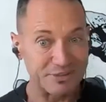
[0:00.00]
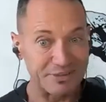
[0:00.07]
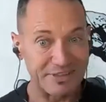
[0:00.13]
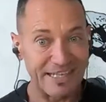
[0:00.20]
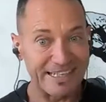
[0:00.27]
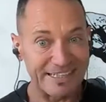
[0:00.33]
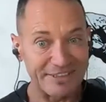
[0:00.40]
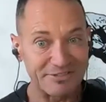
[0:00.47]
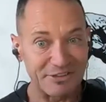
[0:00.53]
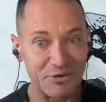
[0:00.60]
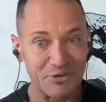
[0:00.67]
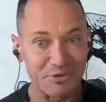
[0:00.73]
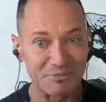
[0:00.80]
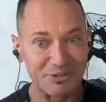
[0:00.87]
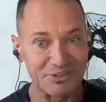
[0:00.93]
negative
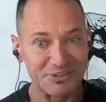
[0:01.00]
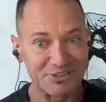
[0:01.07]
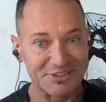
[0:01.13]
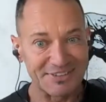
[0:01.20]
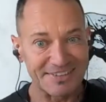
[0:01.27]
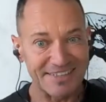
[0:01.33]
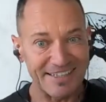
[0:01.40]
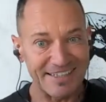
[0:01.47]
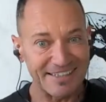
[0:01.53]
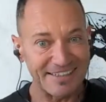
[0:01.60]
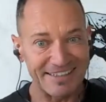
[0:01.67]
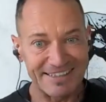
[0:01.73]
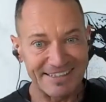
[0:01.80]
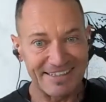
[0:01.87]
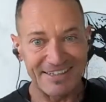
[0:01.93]
hormones
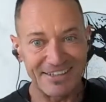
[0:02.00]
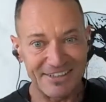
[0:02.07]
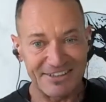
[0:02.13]
and